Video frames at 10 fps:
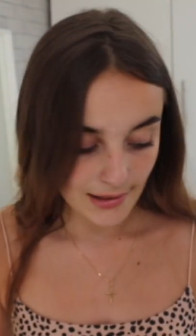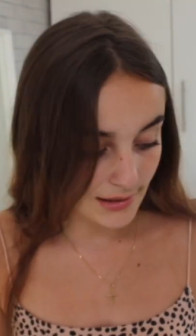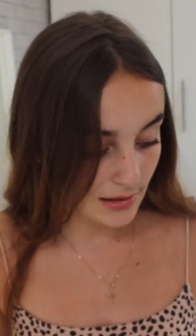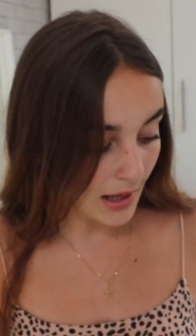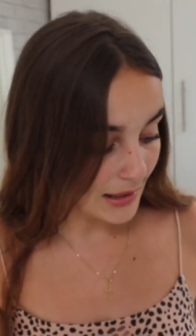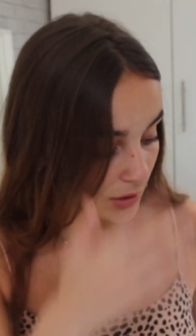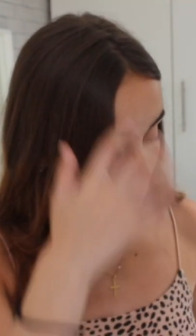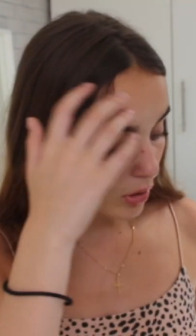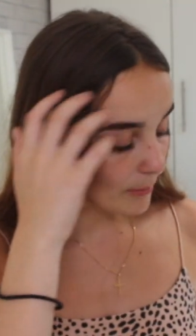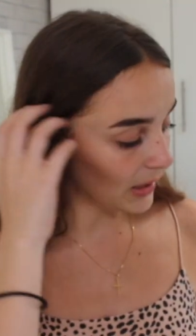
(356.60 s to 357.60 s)
It's slightly
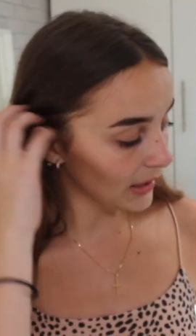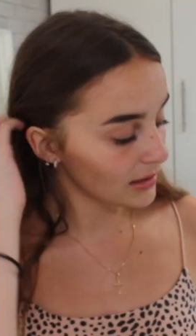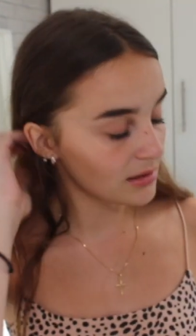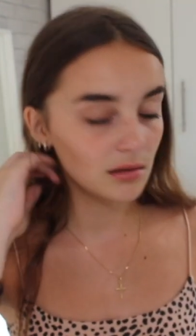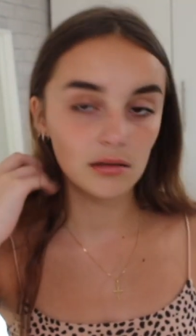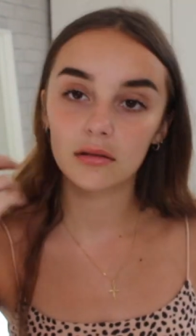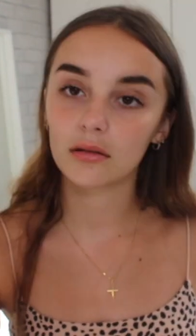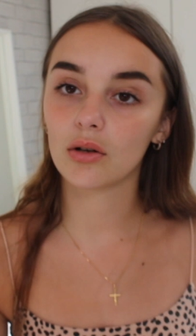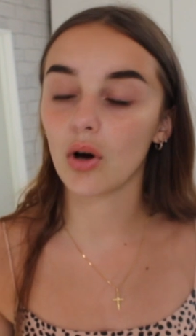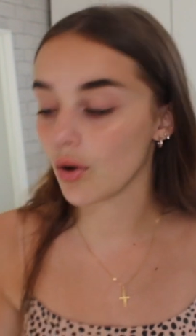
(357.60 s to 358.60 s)
cropped, like it doesn't
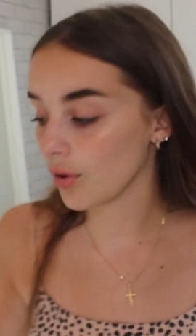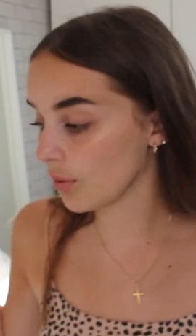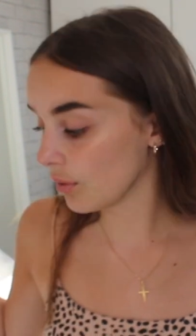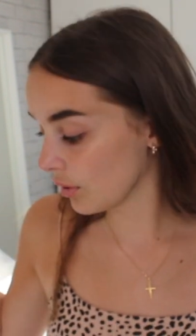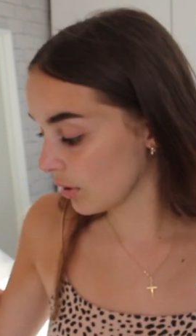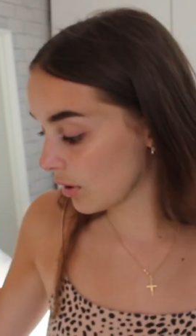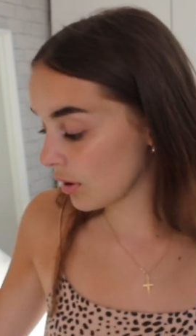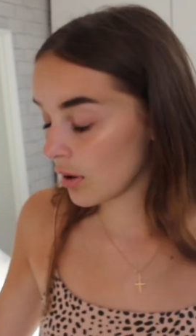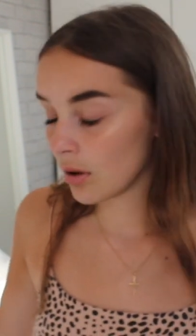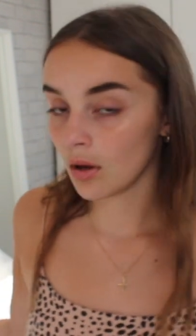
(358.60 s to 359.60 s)
go
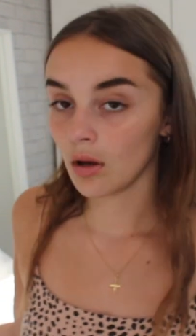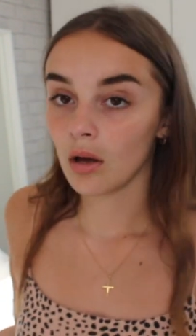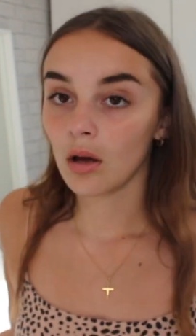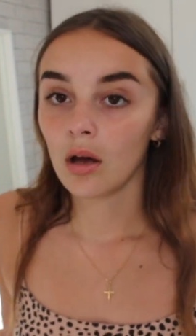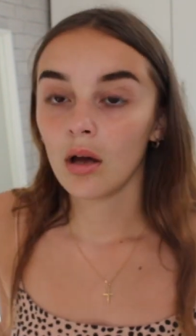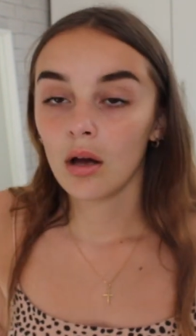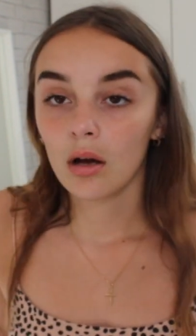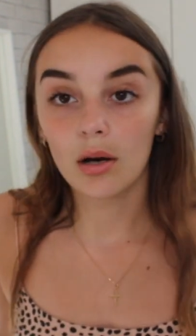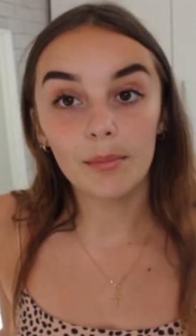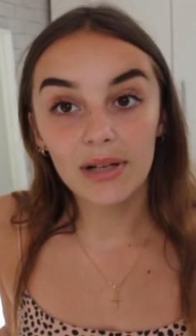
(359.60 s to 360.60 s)

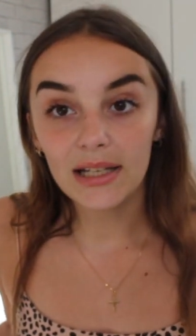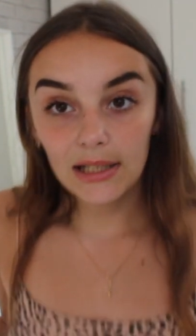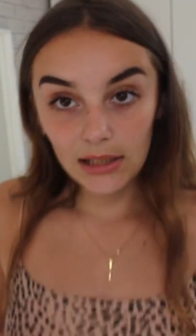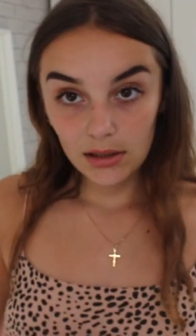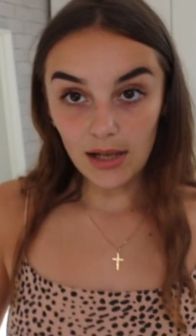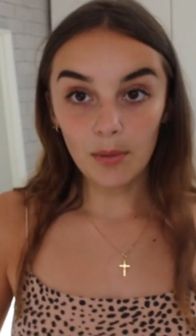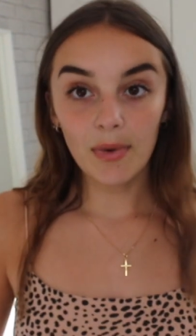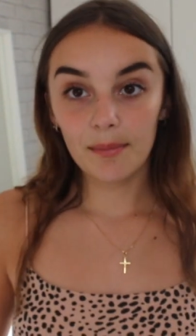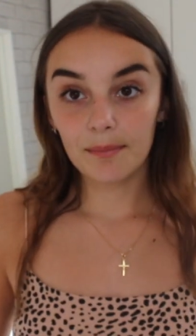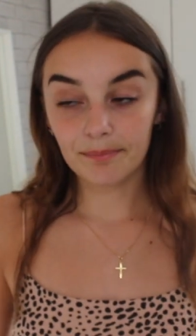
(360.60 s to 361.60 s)
completely down
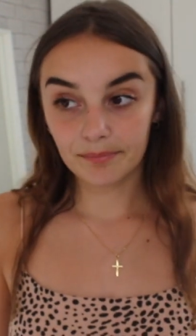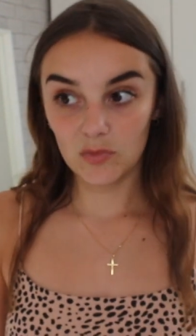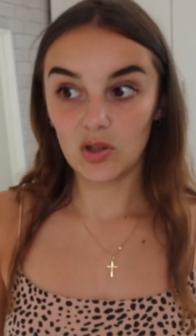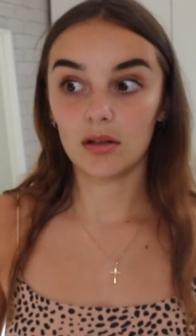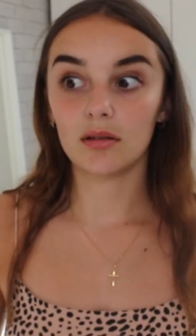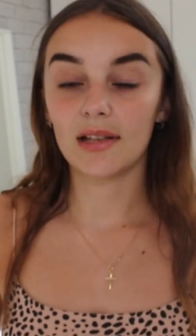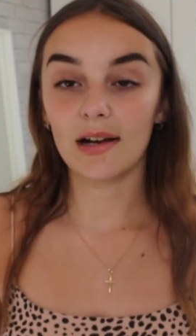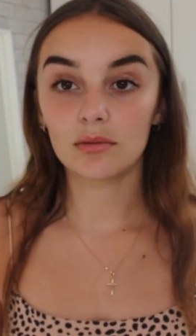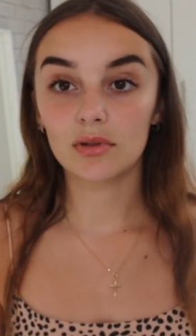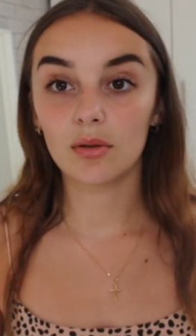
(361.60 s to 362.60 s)
my
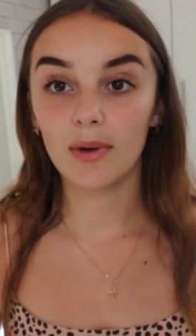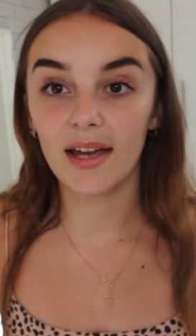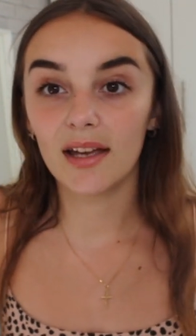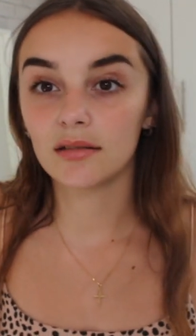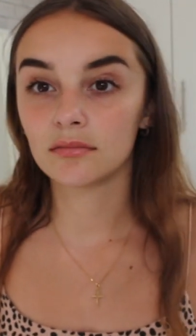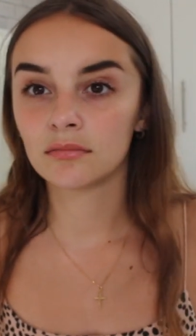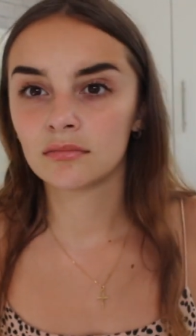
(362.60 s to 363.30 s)
down to where